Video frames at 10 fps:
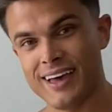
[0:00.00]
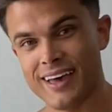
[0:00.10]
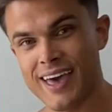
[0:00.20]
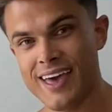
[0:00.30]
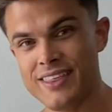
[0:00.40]

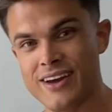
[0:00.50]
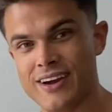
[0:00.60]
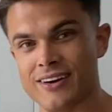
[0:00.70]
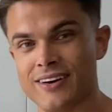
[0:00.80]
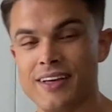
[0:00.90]
Hey
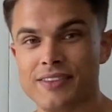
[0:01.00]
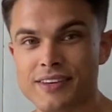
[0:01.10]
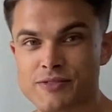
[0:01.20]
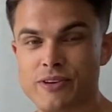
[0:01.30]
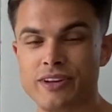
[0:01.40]
there! This
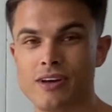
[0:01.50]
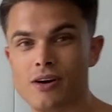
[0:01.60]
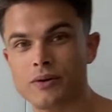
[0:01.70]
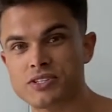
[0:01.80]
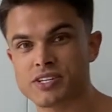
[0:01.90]
video
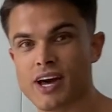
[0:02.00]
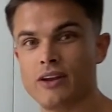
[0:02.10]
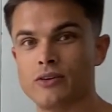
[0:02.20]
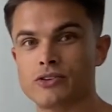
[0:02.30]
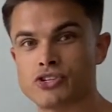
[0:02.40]
is
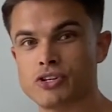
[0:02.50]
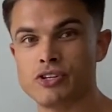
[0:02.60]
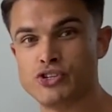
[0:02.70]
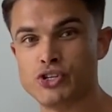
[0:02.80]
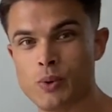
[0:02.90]
titled, should
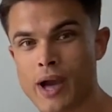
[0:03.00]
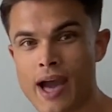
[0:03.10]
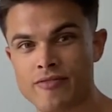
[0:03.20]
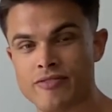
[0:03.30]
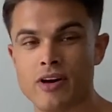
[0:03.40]
you
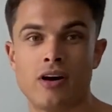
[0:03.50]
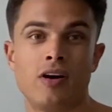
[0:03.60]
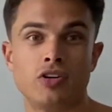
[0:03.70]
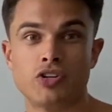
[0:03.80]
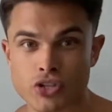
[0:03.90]
have
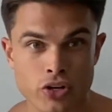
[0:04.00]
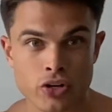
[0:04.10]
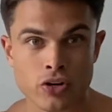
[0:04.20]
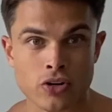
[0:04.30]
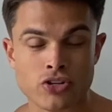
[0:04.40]
the
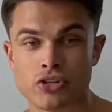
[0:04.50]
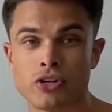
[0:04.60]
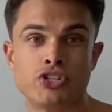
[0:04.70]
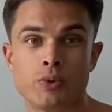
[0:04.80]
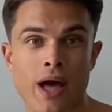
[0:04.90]
sugar? Should
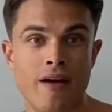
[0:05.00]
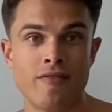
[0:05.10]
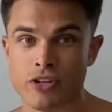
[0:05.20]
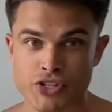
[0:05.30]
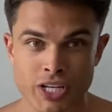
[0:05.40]
you have the
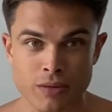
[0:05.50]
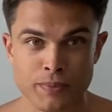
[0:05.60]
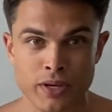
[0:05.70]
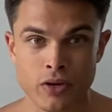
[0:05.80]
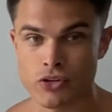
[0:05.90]
cheat
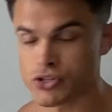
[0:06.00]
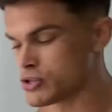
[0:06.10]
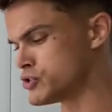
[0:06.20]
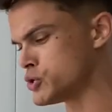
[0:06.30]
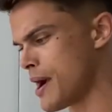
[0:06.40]
meal?
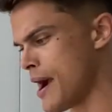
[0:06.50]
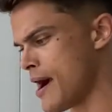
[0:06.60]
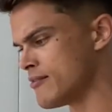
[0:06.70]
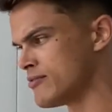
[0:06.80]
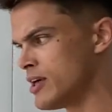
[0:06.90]
Should you
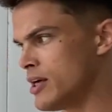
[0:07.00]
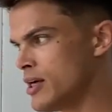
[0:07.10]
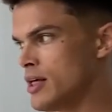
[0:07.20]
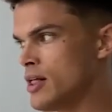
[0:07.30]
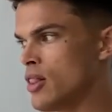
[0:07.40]
have
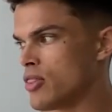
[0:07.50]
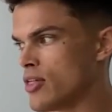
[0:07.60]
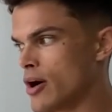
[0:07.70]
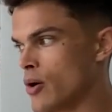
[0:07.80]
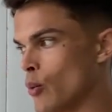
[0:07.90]
the